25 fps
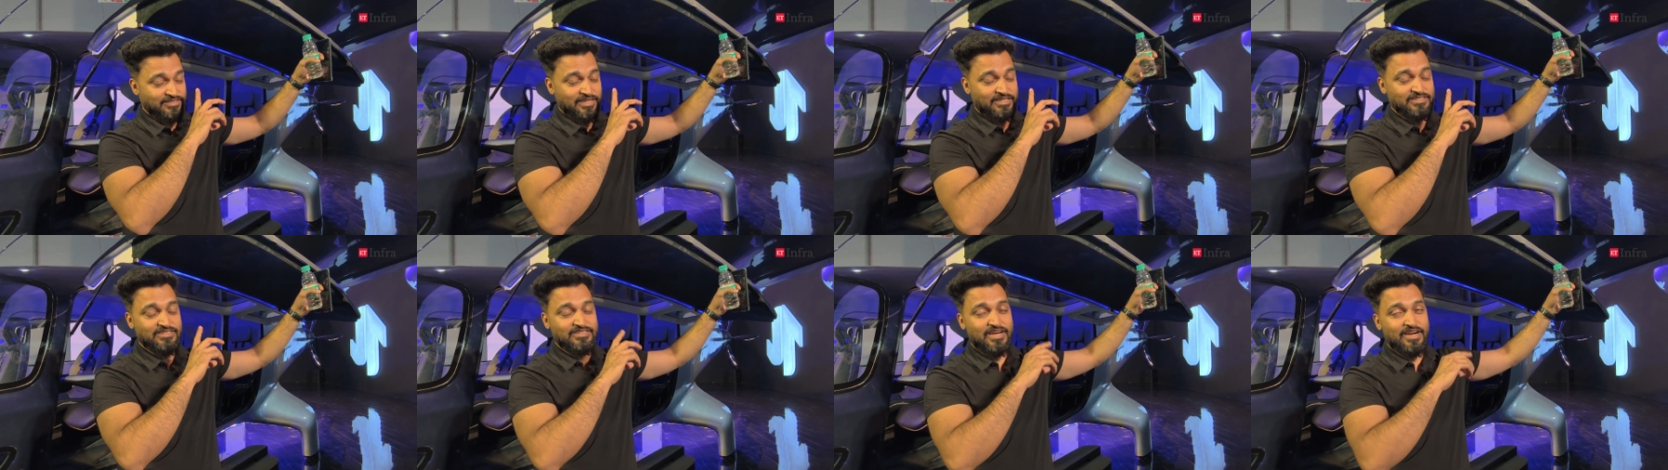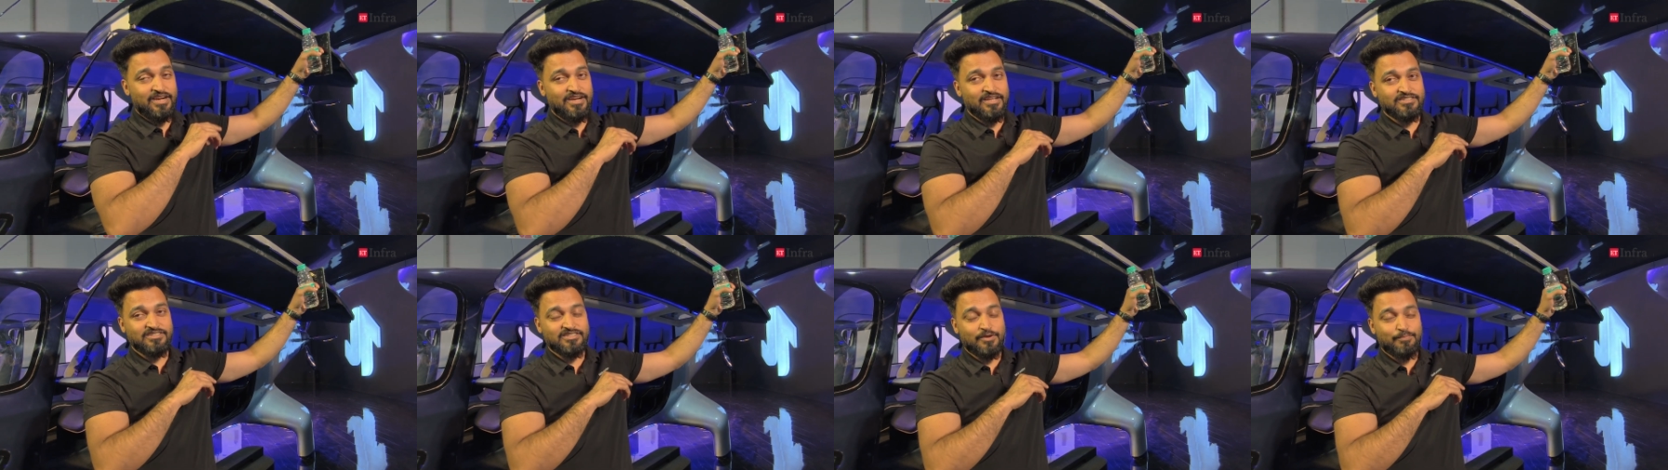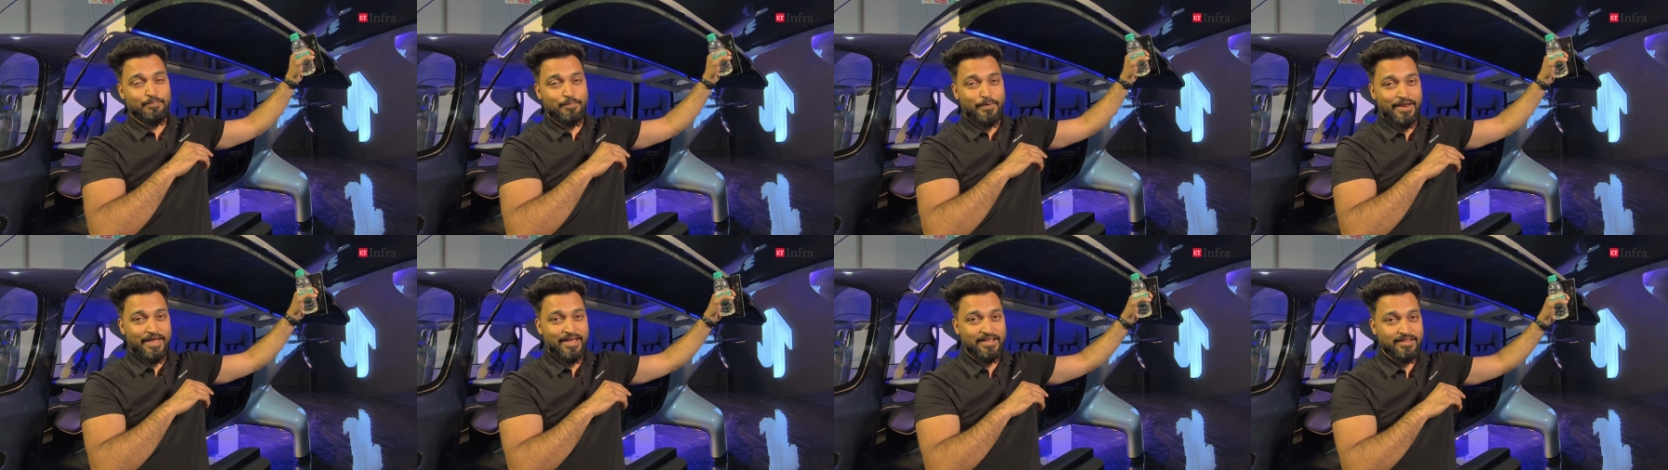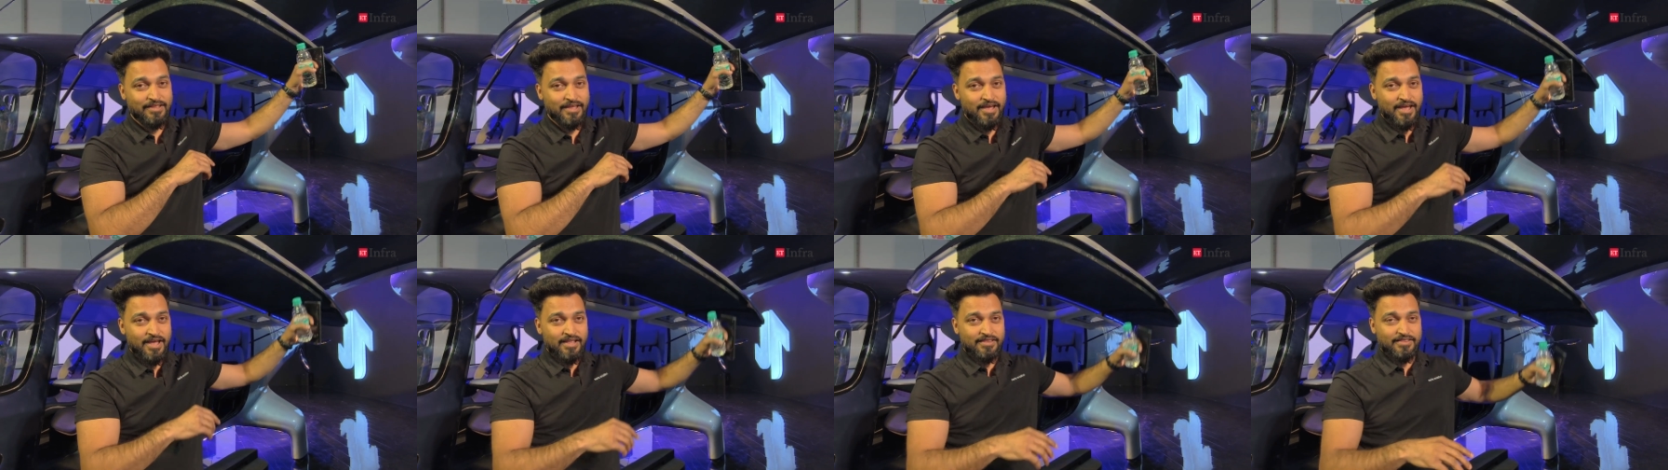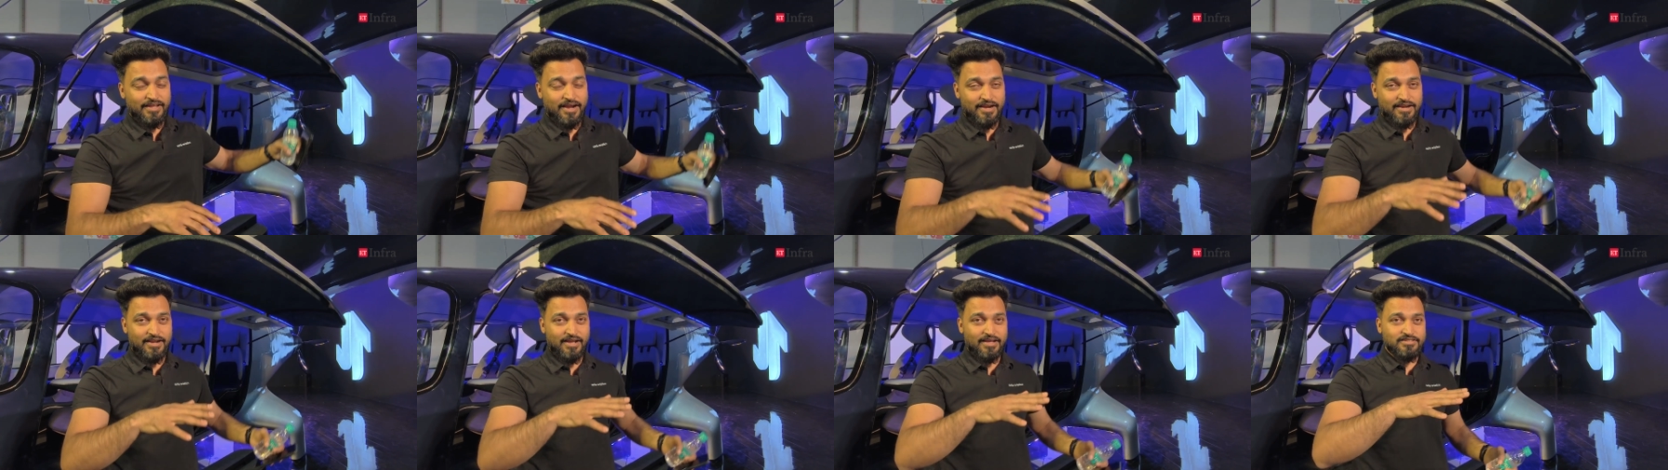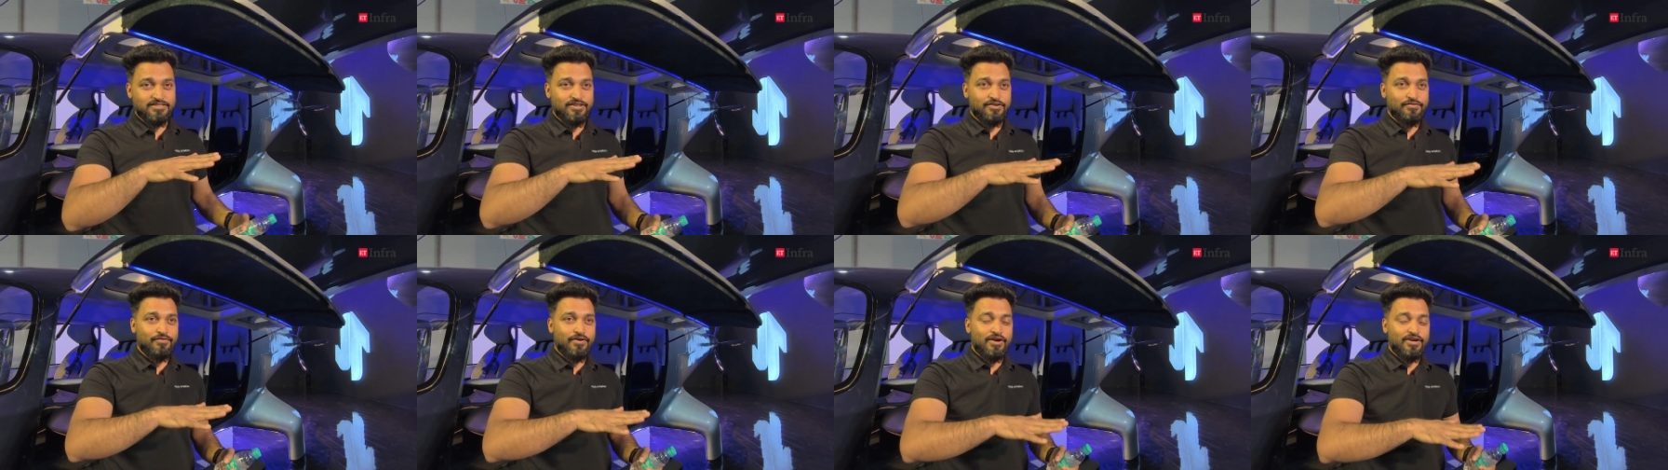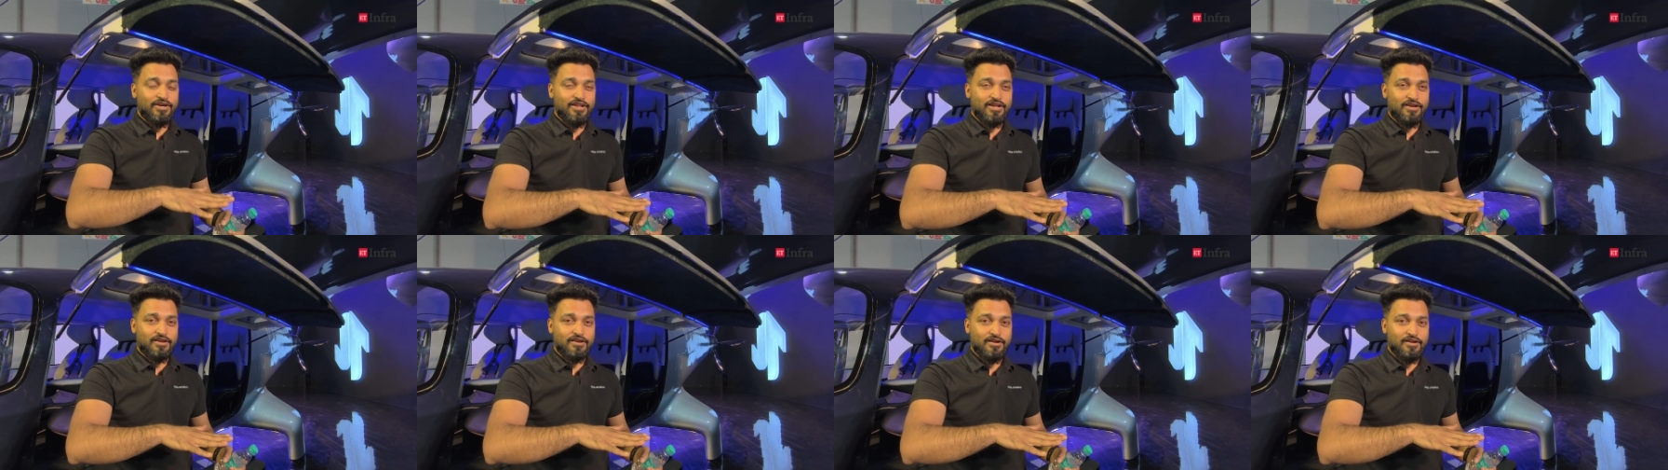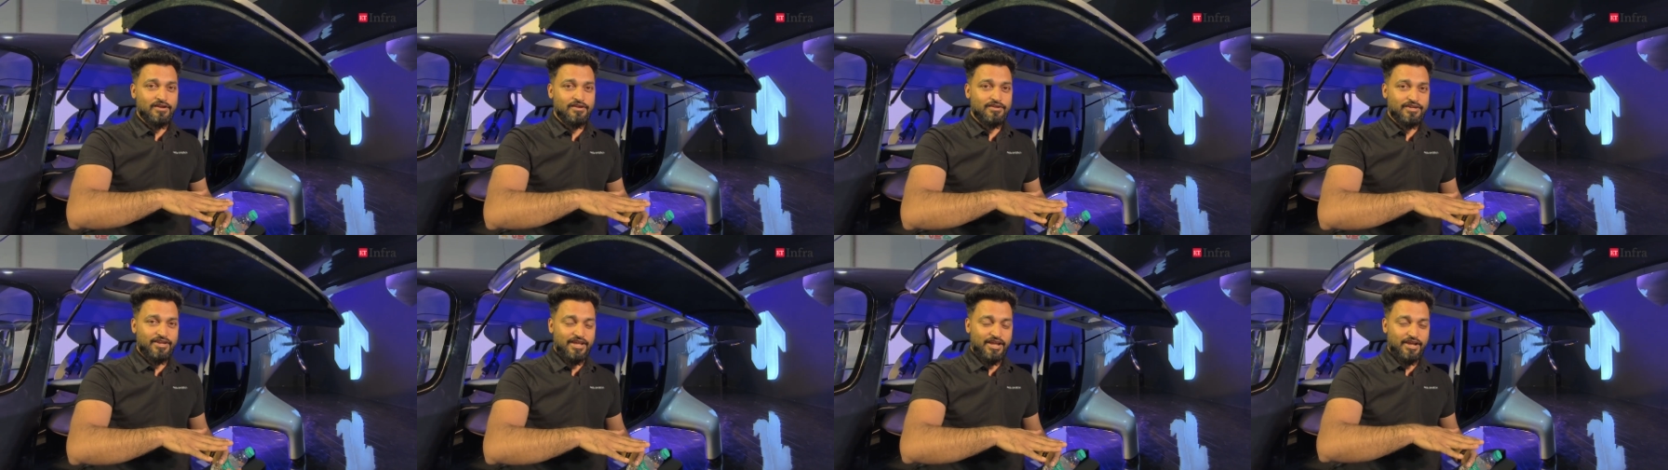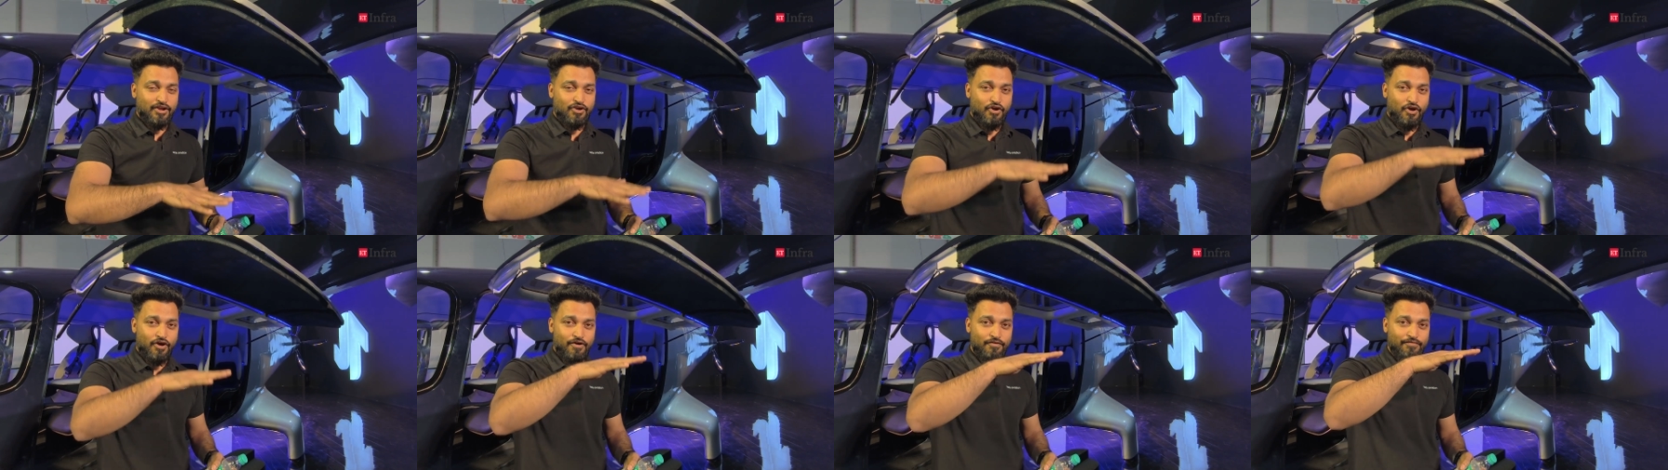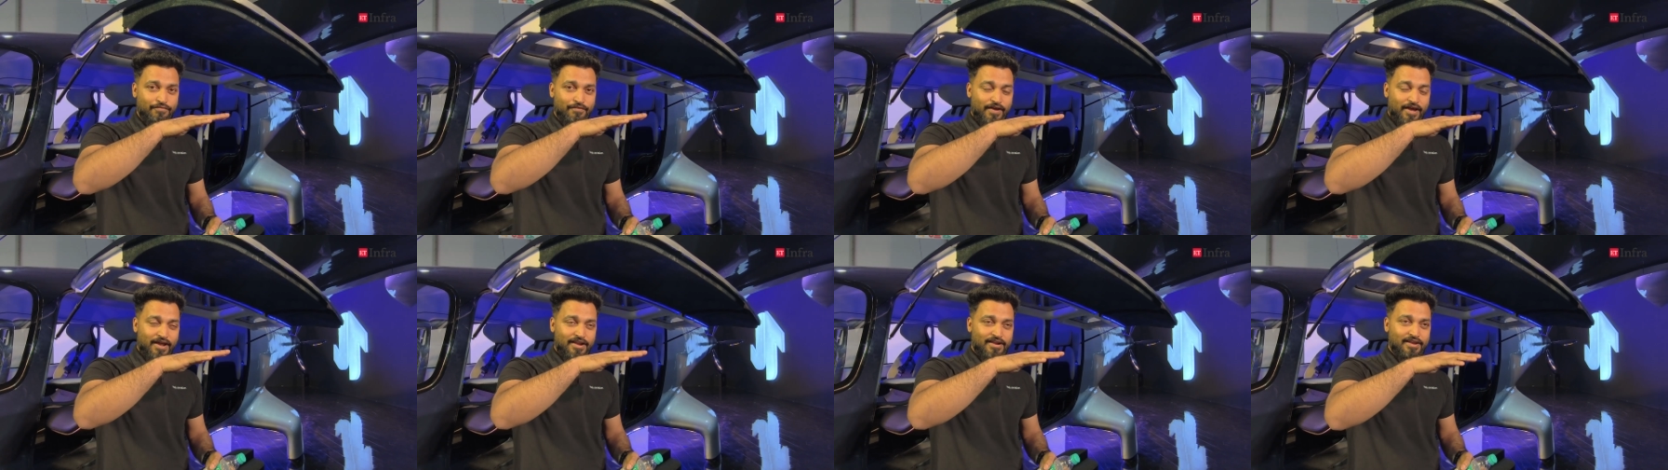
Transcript: as I said, it's a plane that has a vertical takeoff